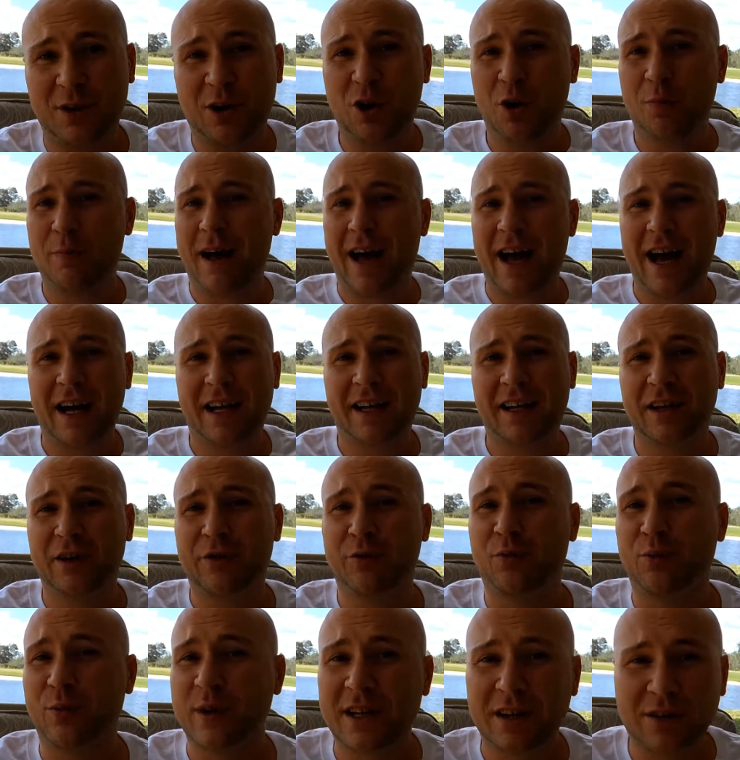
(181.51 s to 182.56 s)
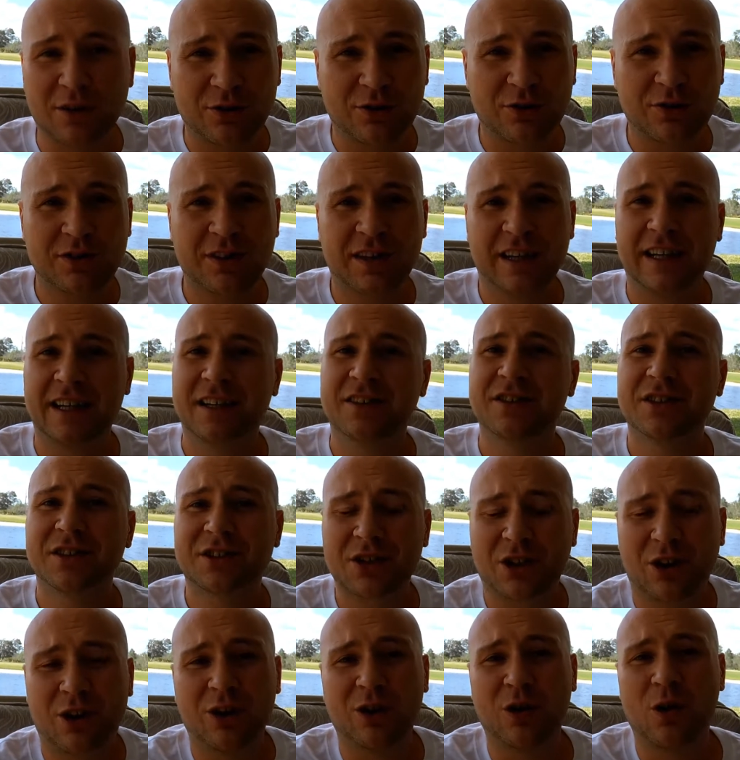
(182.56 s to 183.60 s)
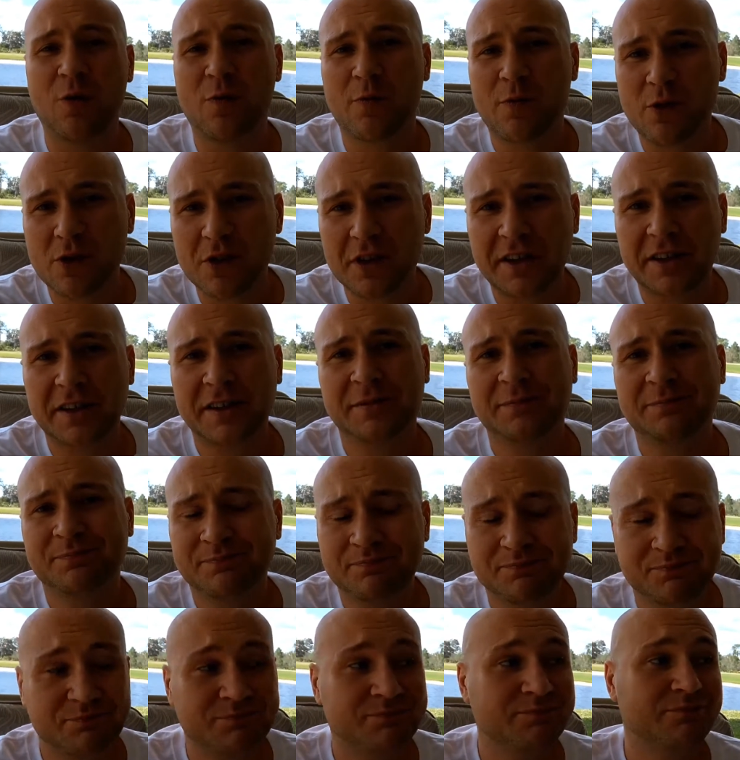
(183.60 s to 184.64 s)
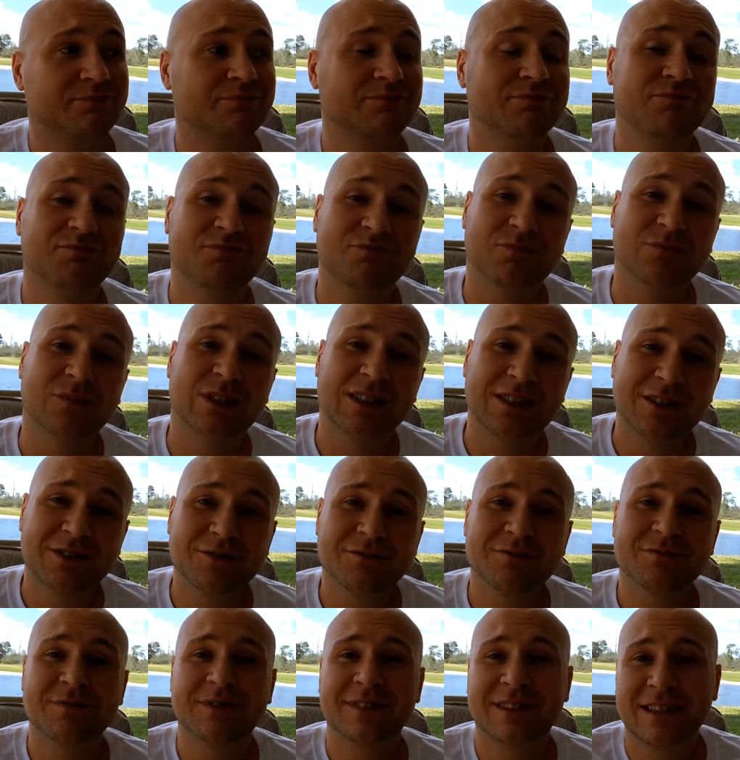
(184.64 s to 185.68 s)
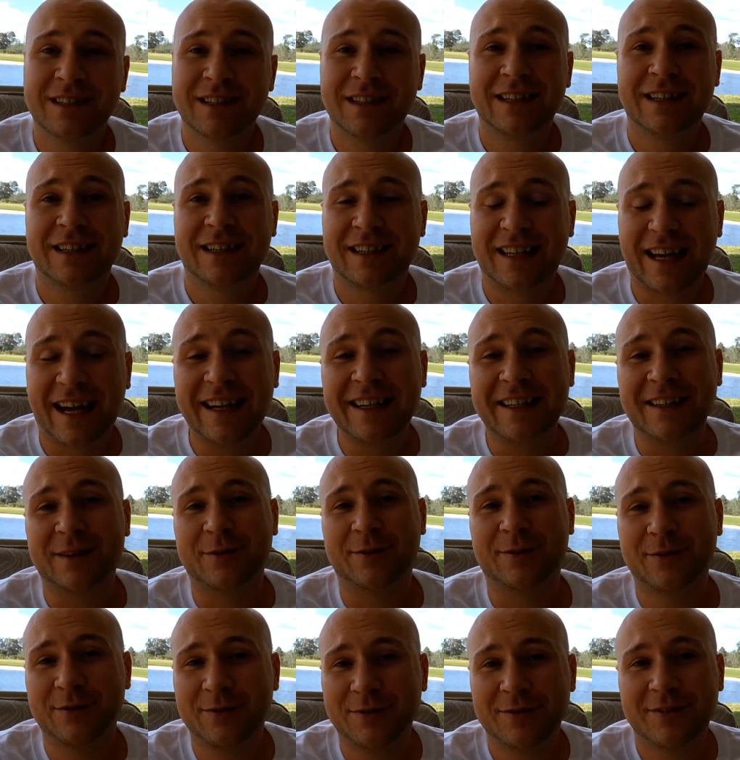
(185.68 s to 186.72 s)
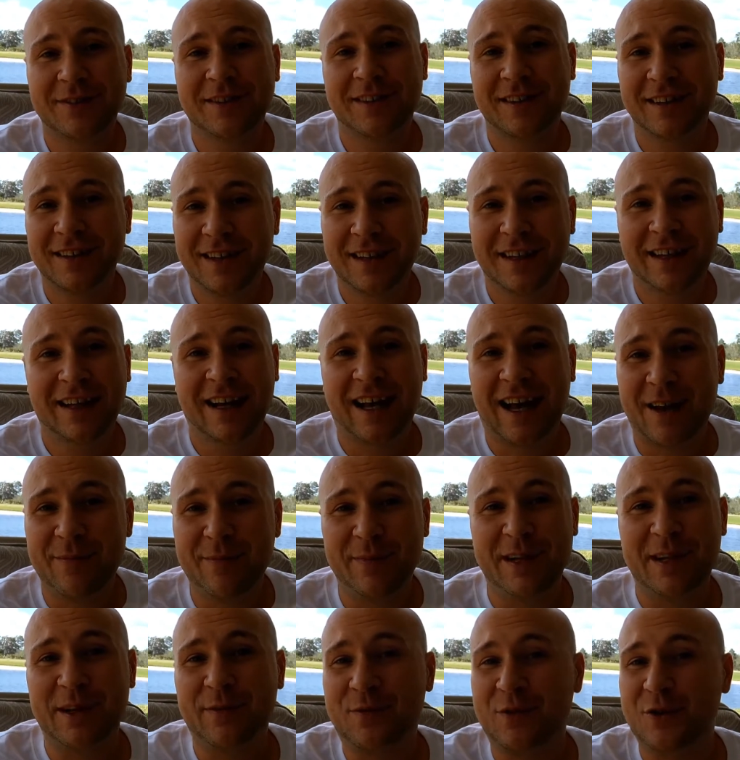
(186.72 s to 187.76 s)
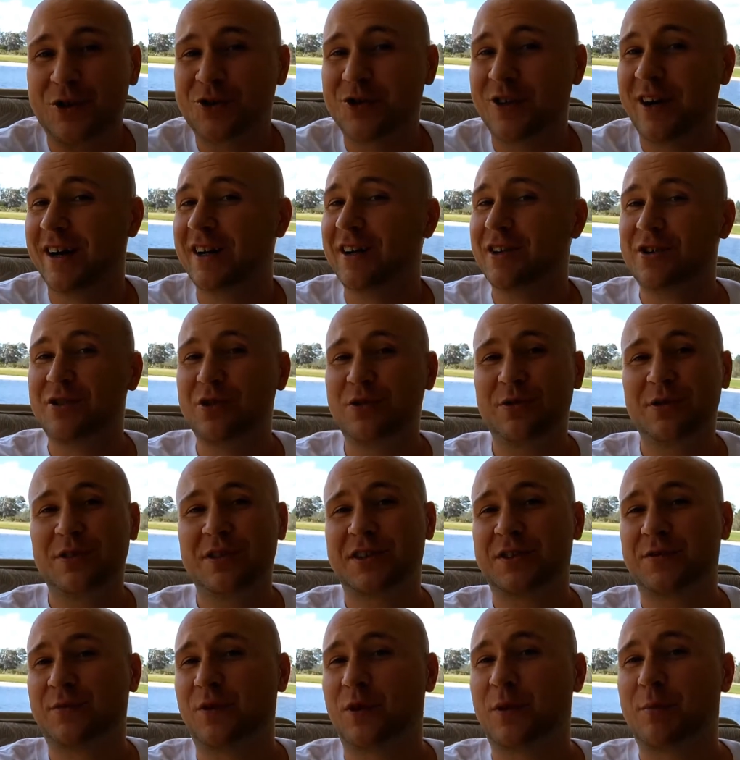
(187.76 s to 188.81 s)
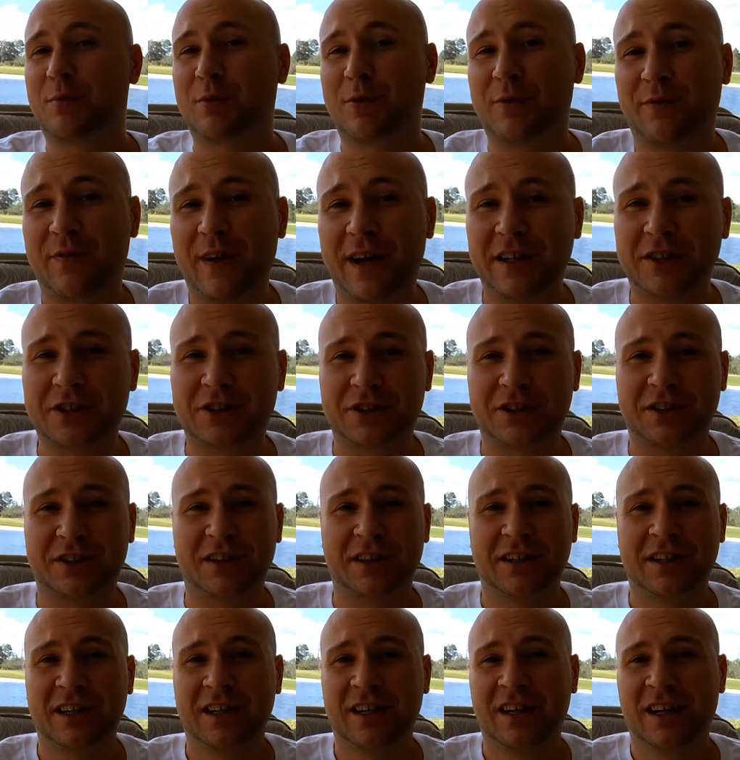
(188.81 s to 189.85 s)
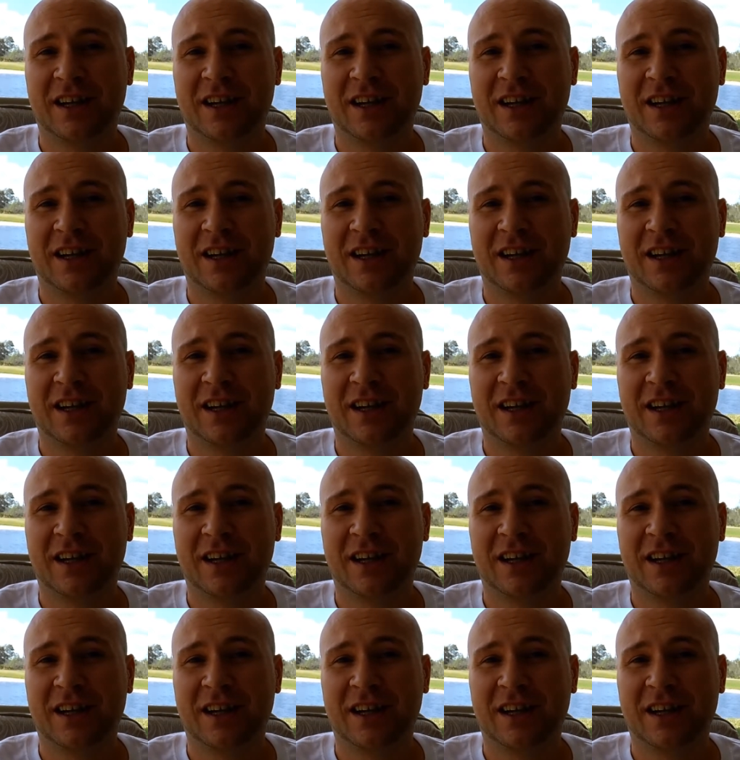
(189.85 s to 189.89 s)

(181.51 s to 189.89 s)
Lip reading: to go back and relearn English all over again? Well, kind of. I mean, if you're trying to do this for a profession,